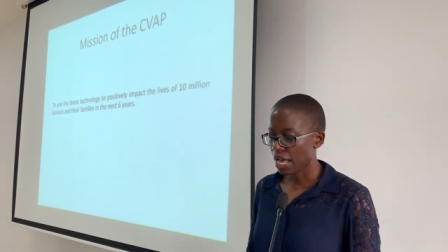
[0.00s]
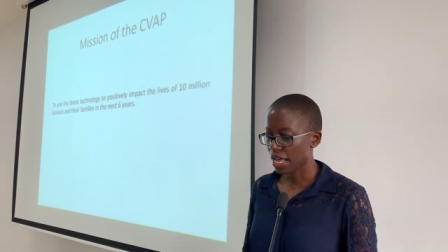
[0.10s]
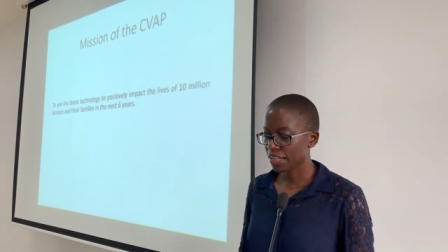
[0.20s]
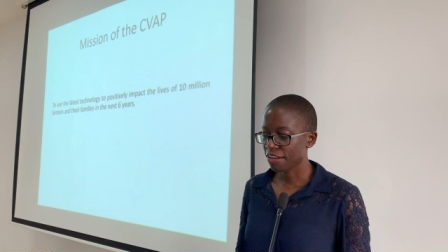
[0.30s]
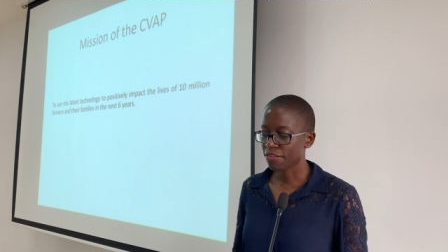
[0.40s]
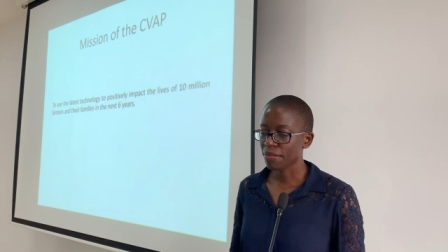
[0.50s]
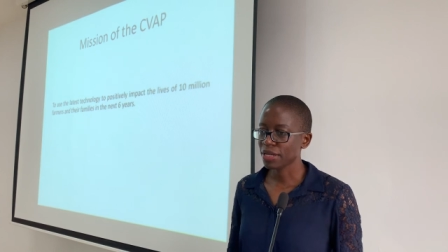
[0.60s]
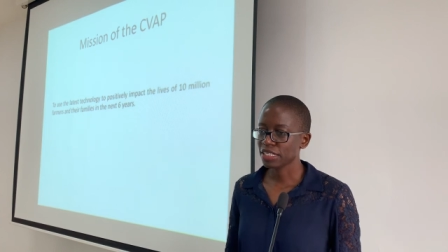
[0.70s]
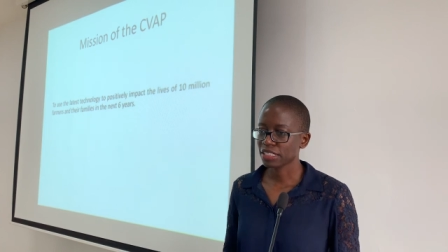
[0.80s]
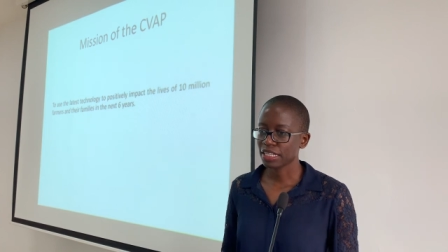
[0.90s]
and their
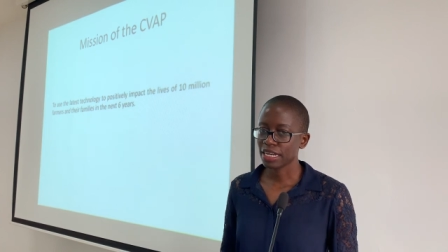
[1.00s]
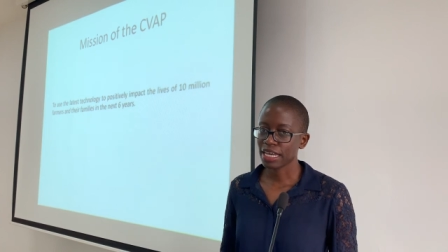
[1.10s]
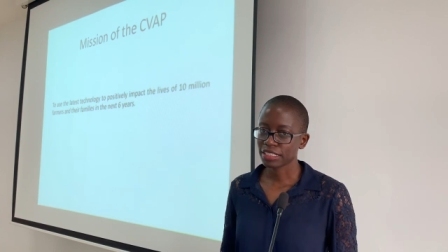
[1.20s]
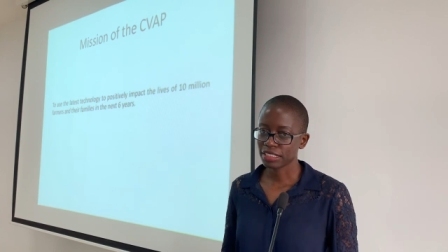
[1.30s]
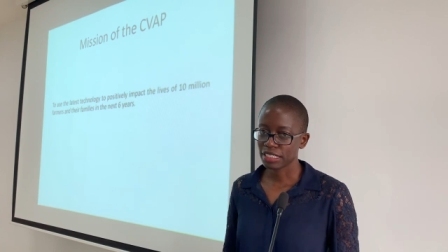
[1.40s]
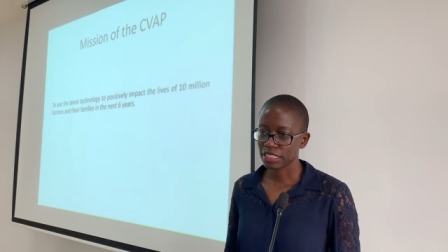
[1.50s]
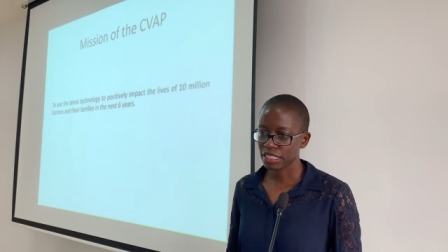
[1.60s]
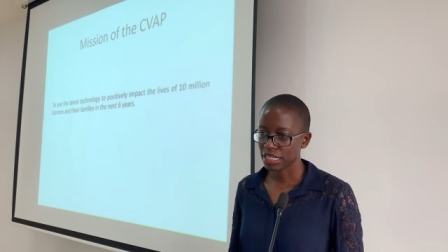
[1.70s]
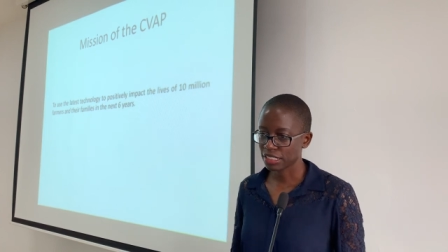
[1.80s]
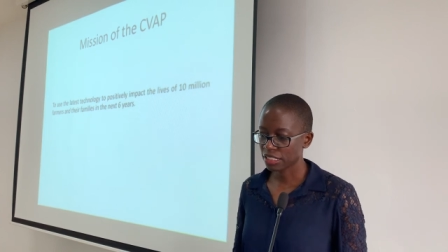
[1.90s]
families in the next six
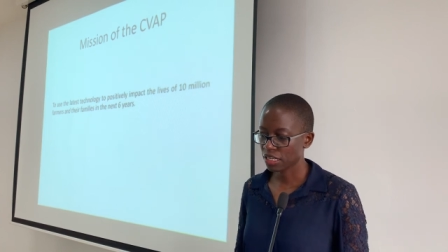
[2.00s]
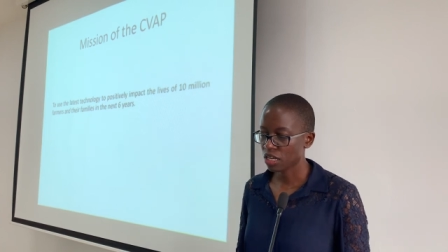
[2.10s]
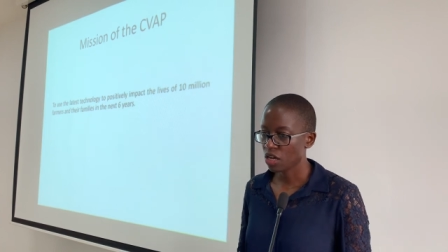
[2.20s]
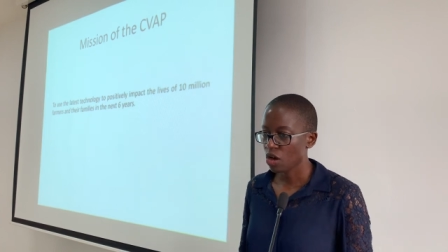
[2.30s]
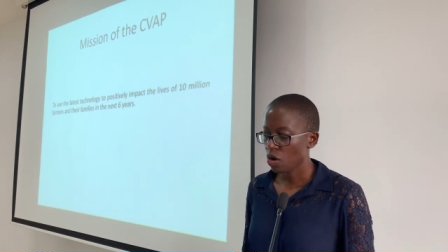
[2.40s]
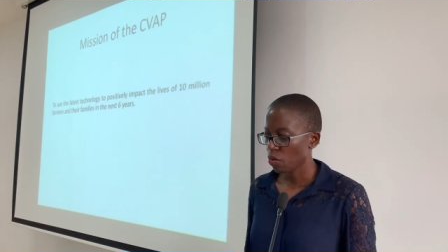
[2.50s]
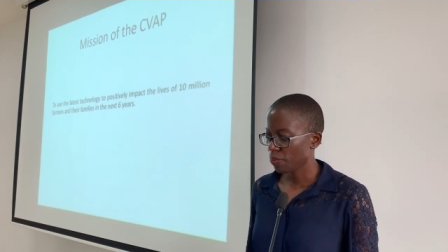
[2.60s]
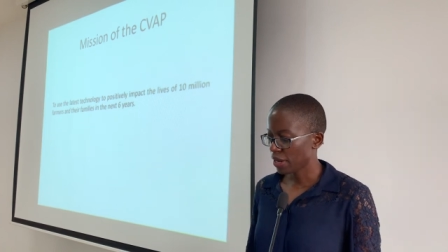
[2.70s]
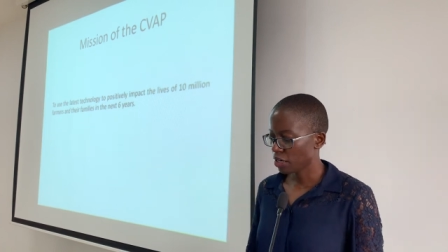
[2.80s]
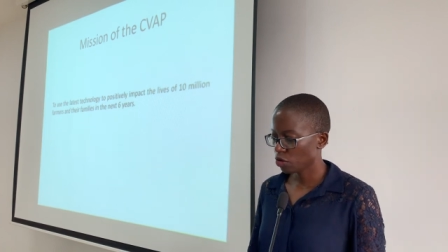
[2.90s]
years. We
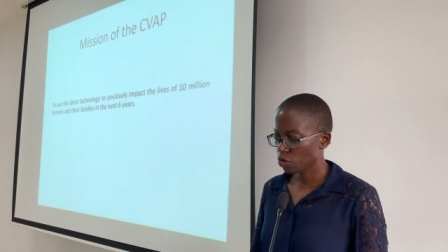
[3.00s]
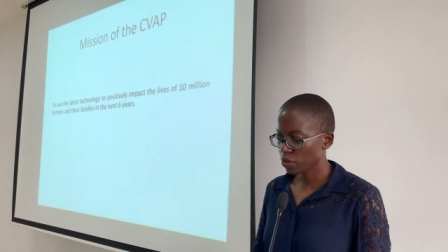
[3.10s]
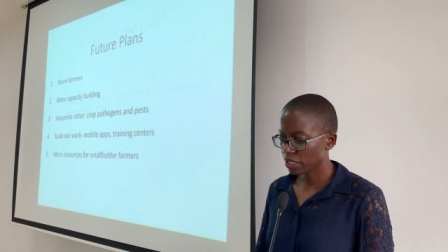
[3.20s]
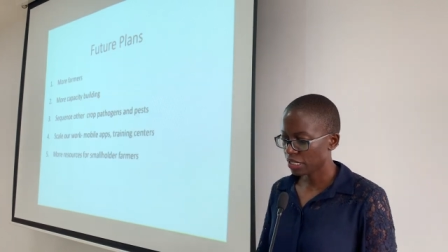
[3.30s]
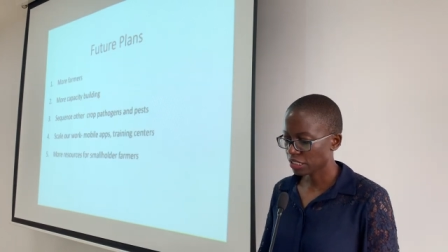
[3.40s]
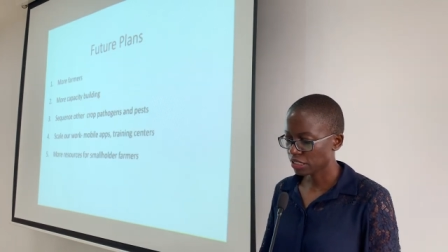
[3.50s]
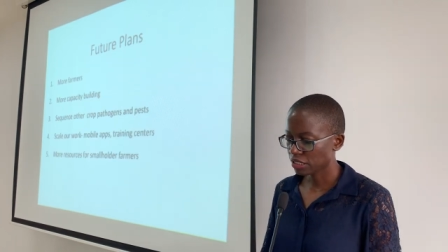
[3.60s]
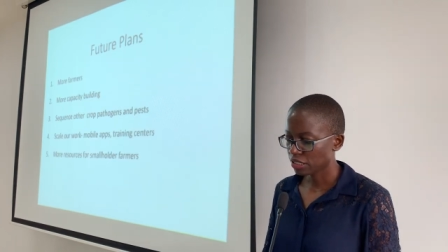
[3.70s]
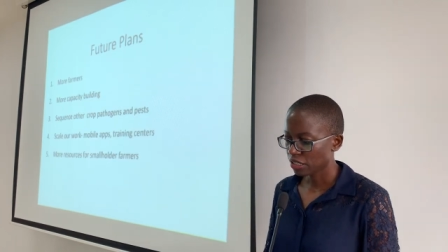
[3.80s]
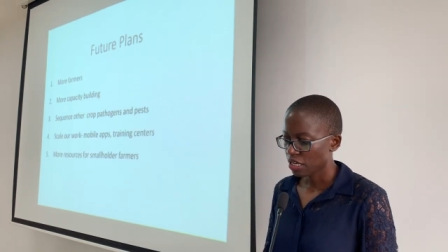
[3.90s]
plan on doing this